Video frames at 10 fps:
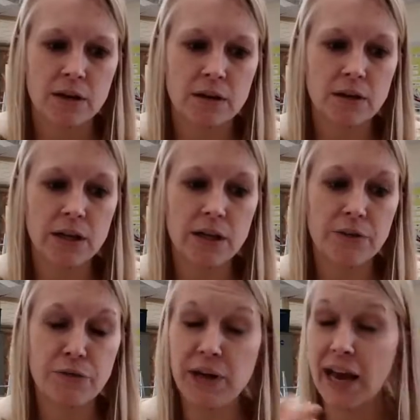if we
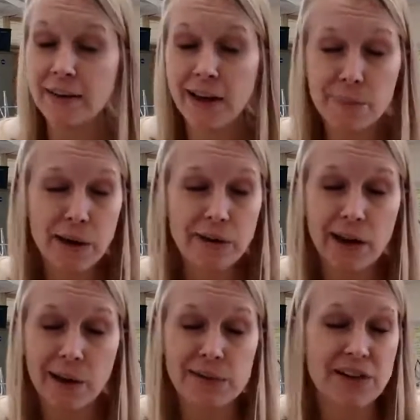hadn't gotten Pear Deck, I would
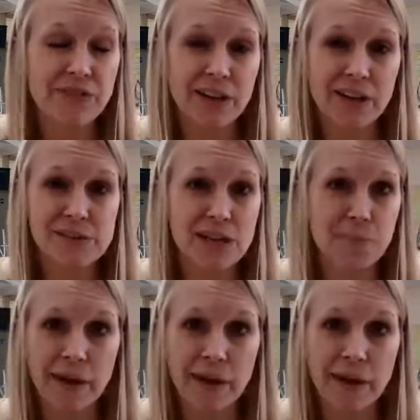definitely have said Pear Deck.